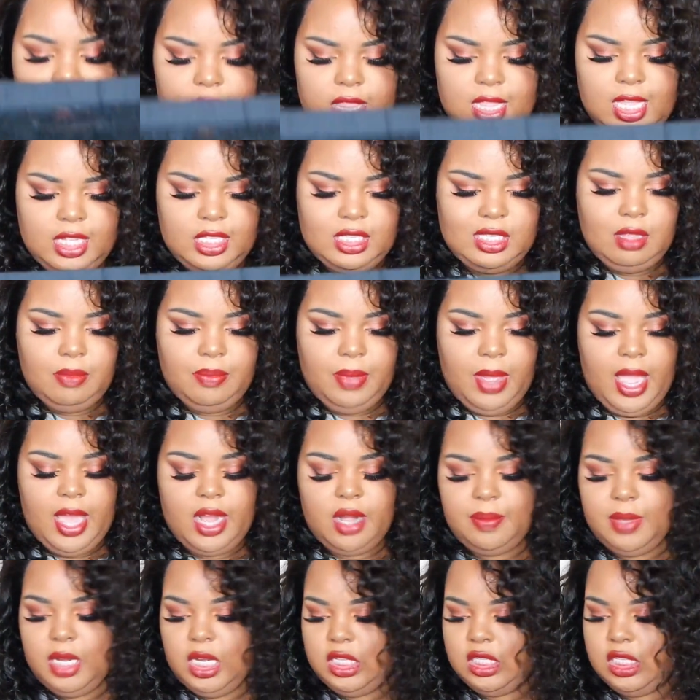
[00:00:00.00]
that's the
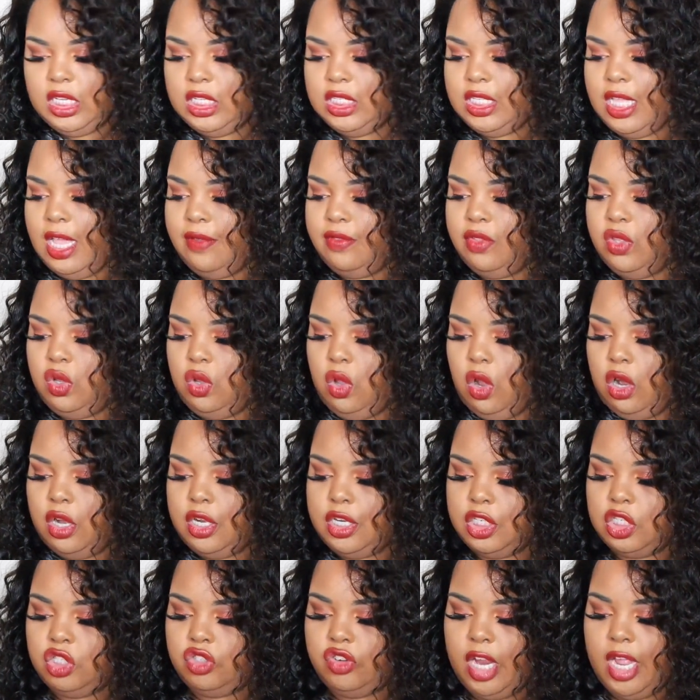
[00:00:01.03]
bottom, and it does have the
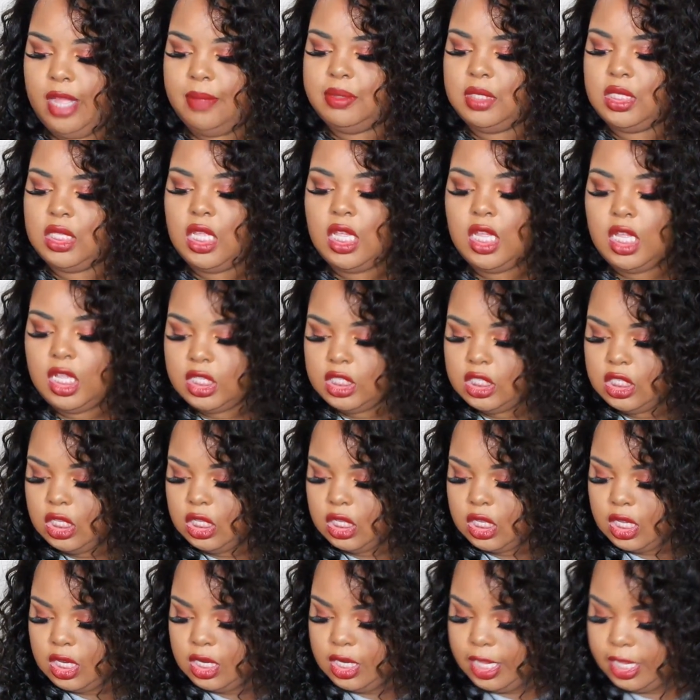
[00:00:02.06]
garter straps
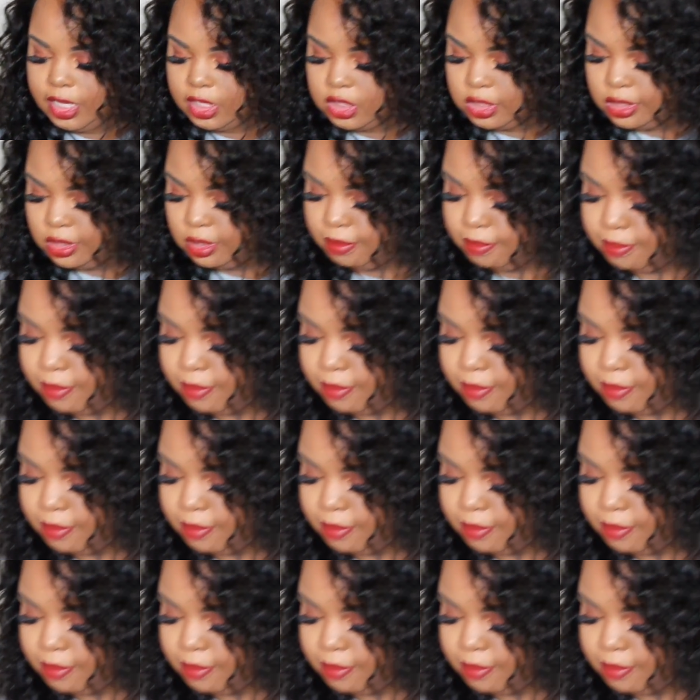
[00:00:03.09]
to connect to